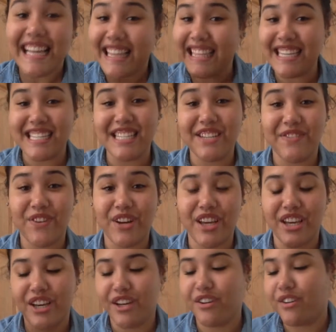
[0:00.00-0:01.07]
this is for
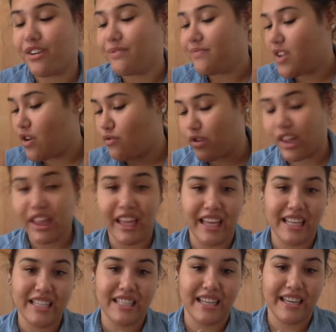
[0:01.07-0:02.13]
you. Really
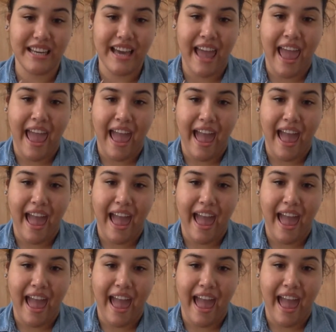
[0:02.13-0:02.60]
easy.